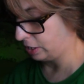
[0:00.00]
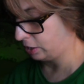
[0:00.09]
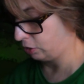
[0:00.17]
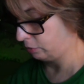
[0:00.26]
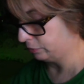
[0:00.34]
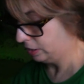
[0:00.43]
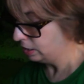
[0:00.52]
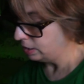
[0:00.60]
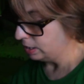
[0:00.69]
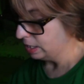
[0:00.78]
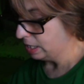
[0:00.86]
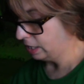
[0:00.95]
arms
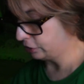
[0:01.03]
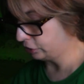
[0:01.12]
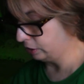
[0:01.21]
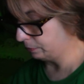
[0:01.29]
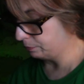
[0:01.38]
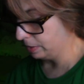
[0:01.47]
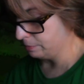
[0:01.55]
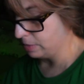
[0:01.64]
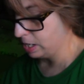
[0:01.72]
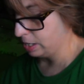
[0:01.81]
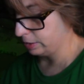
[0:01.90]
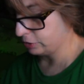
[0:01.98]
had slipped my
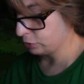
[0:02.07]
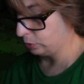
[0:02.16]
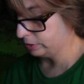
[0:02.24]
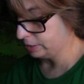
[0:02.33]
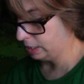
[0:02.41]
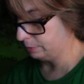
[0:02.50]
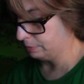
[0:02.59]
mind, so I tied